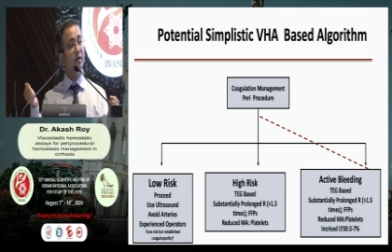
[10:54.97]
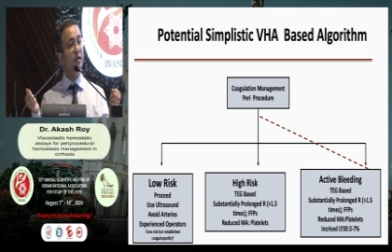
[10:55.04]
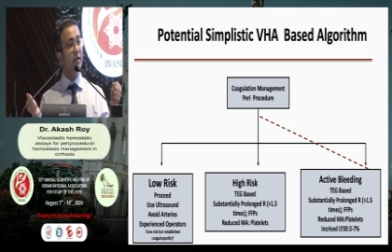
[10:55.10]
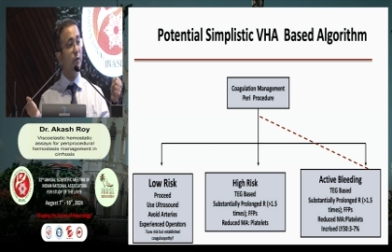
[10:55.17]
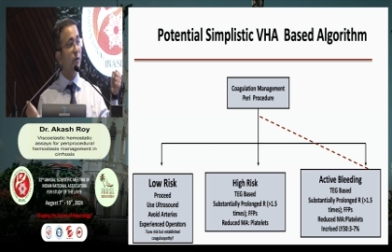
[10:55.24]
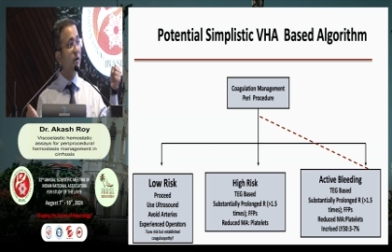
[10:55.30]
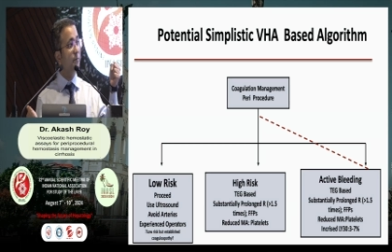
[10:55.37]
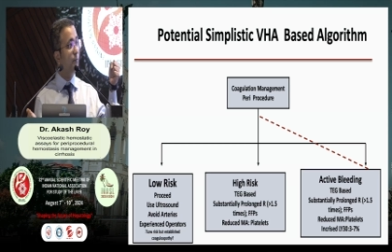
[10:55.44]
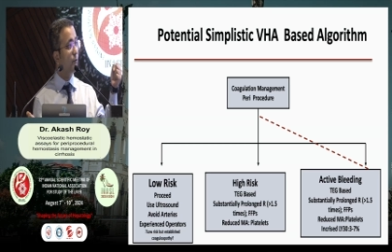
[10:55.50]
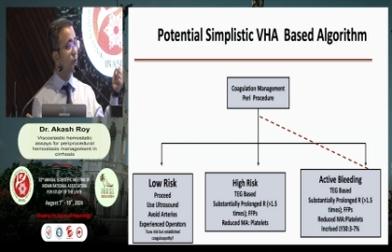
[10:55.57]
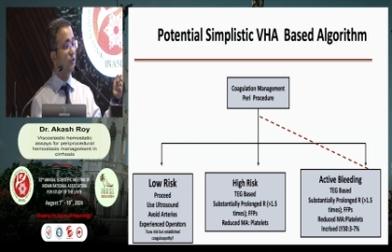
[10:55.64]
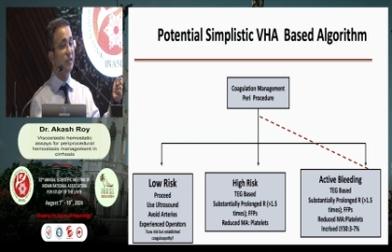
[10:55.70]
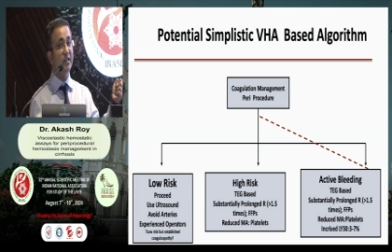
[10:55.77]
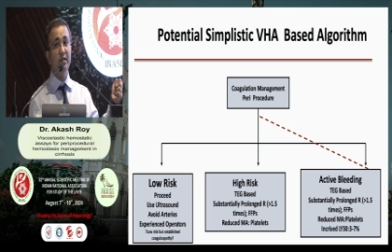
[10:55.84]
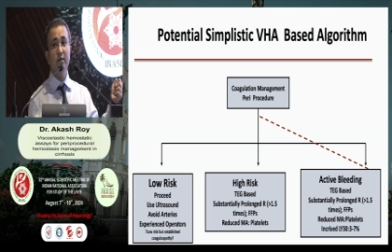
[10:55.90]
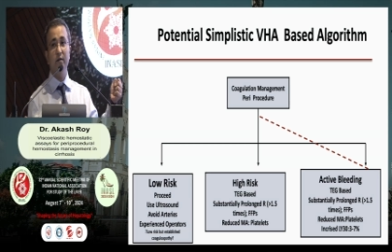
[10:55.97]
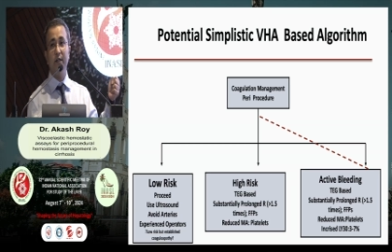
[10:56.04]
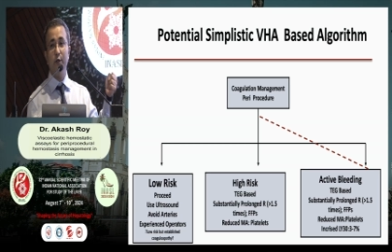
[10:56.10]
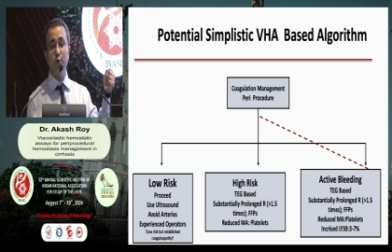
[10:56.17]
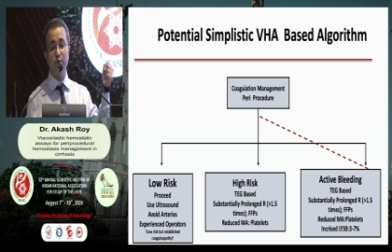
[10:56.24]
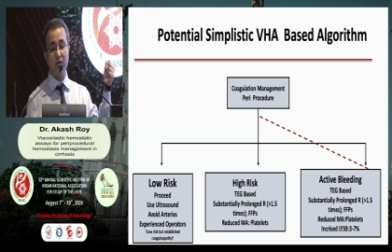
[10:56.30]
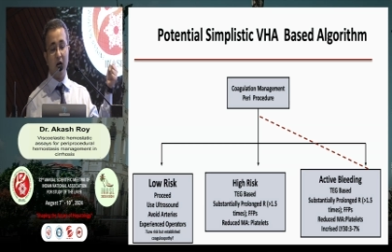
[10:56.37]
You can proceed,
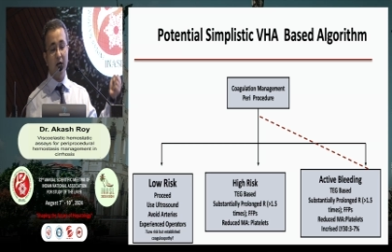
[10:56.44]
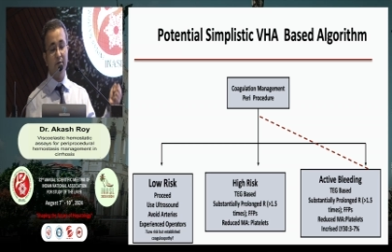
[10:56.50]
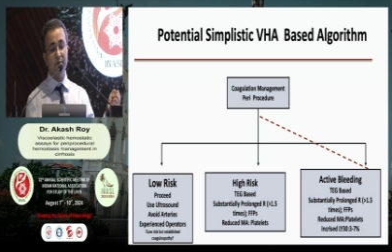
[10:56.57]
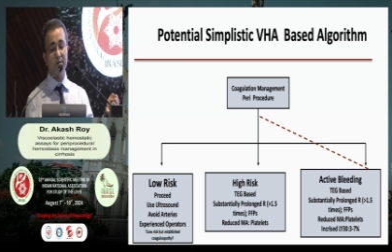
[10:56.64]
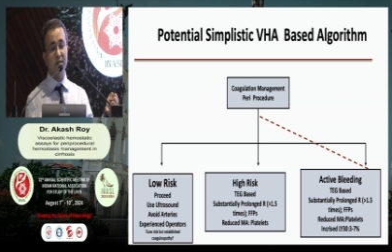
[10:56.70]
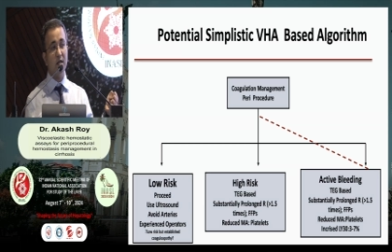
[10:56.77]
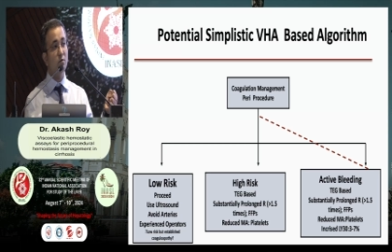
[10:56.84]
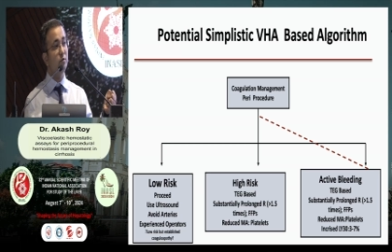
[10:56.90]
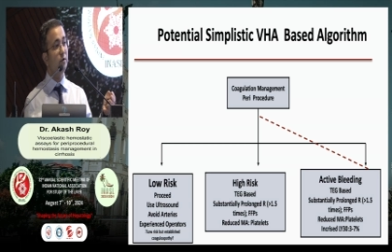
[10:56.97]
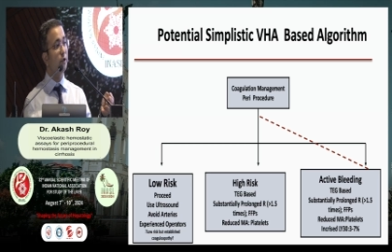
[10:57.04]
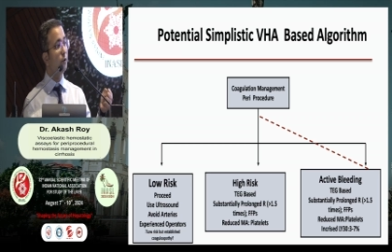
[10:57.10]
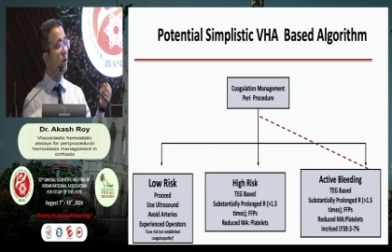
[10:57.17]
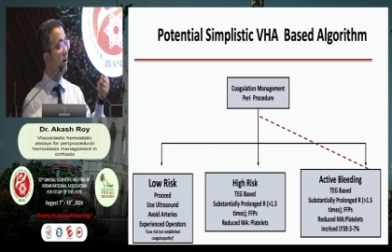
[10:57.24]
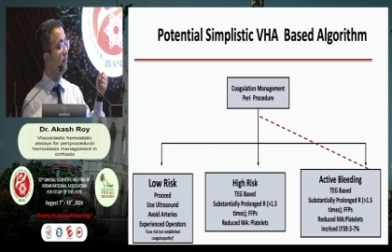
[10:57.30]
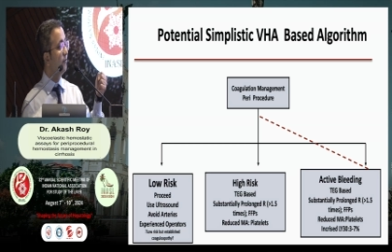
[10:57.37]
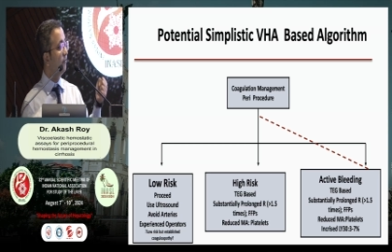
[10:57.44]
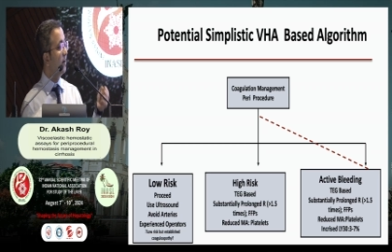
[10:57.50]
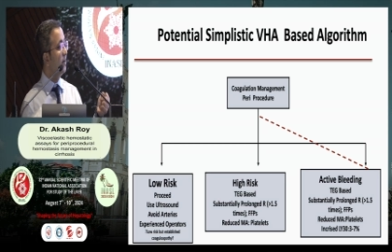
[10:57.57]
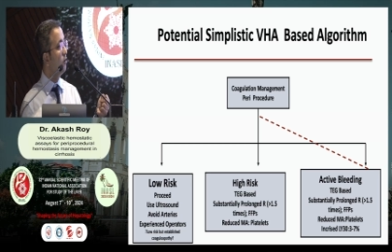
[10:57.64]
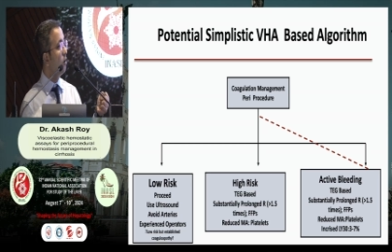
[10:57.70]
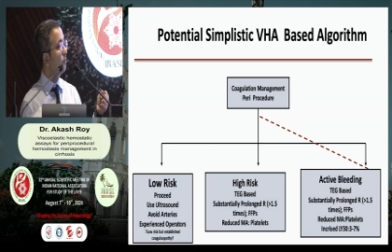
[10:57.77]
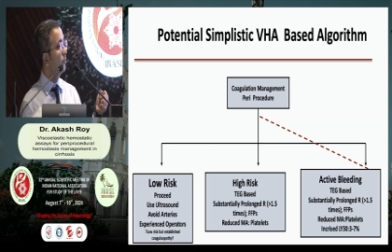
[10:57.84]
use ultrasound, you have
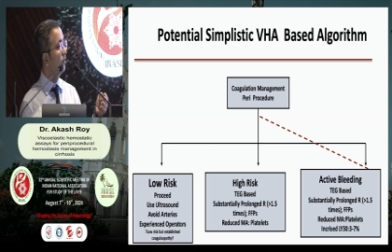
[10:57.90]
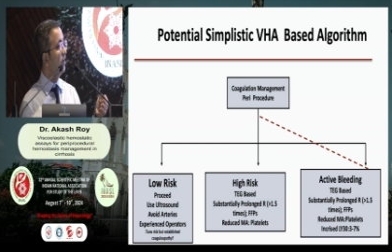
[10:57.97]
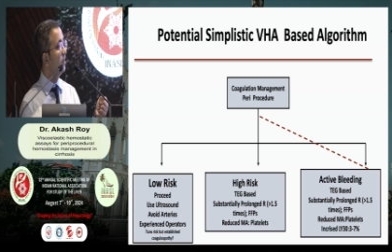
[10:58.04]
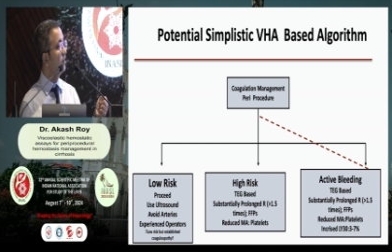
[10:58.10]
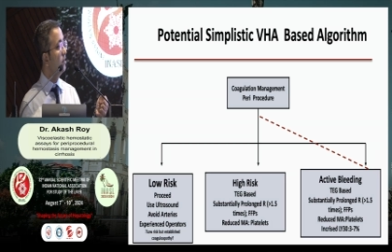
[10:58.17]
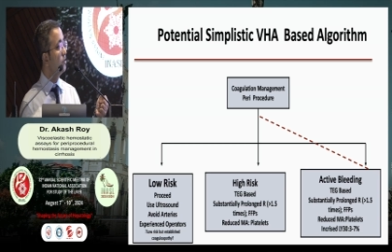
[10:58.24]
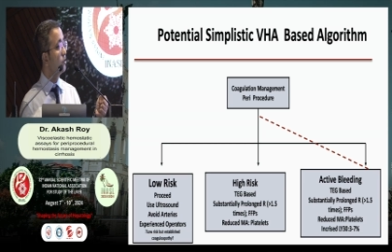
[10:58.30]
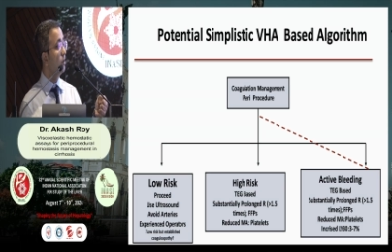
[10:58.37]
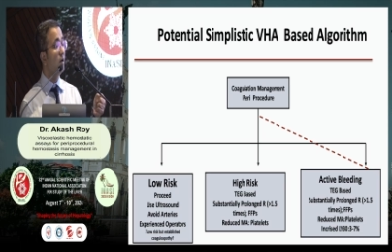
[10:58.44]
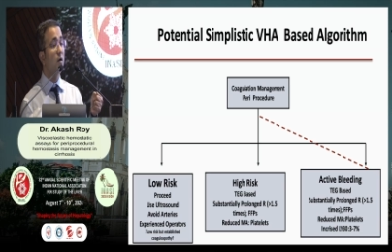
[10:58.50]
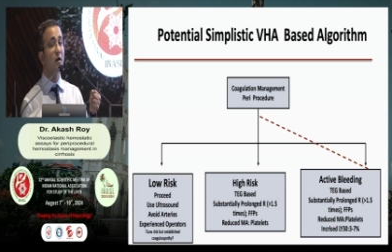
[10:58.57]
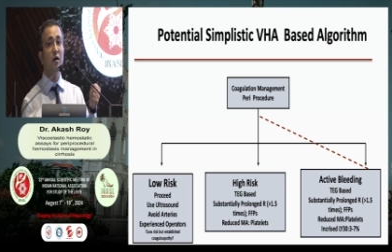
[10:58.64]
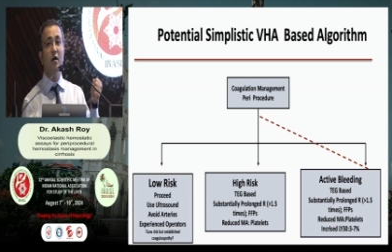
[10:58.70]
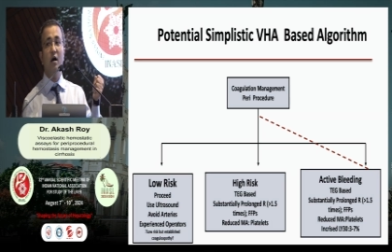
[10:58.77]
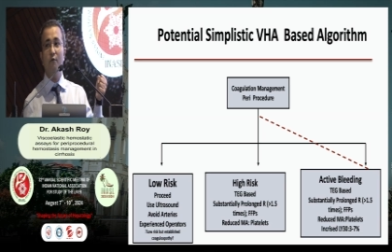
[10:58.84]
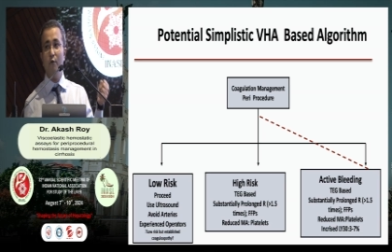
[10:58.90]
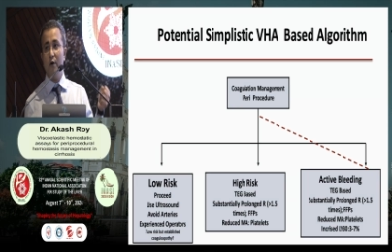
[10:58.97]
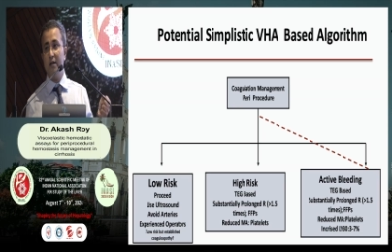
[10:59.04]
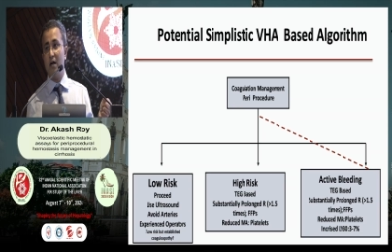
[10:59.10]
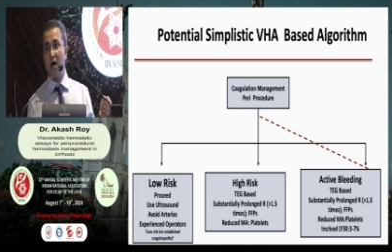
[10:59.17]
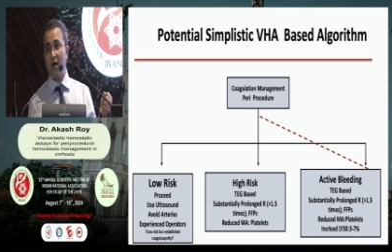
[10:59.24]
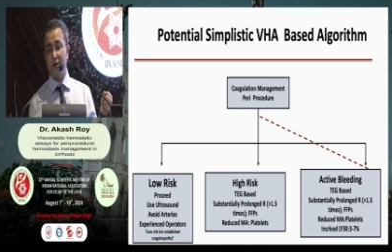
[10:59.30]
trained operators,
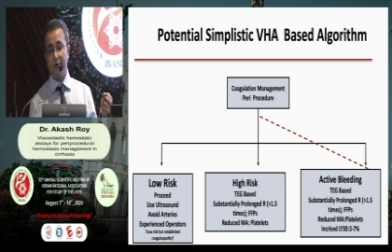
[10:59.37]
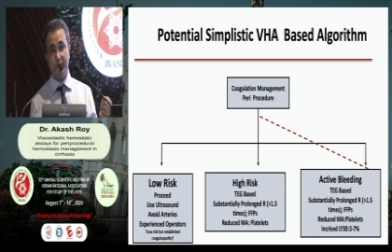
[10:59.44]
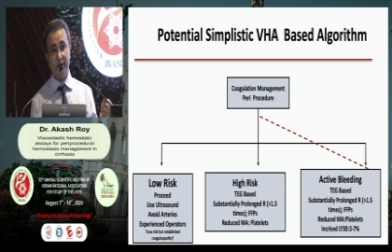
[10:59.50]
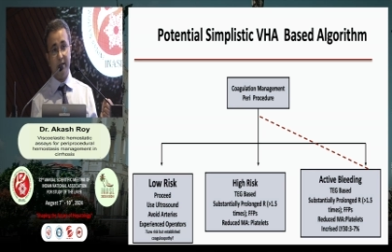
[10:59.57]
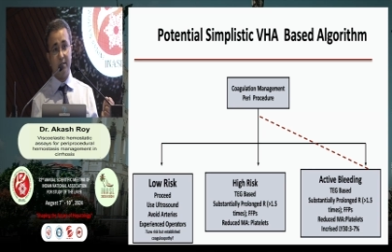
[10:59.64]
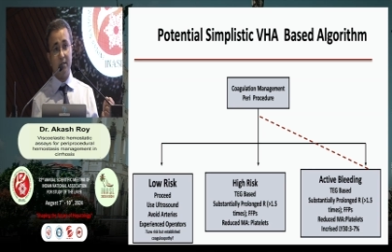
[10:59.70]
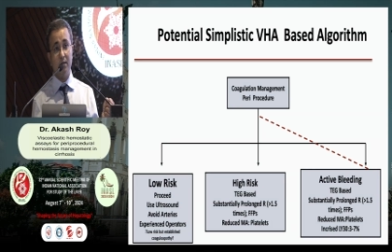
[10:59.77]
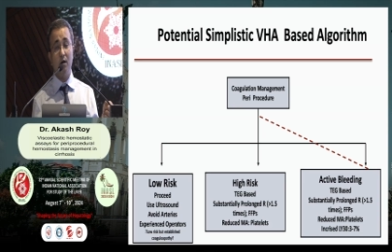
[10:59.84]
avoid arteries.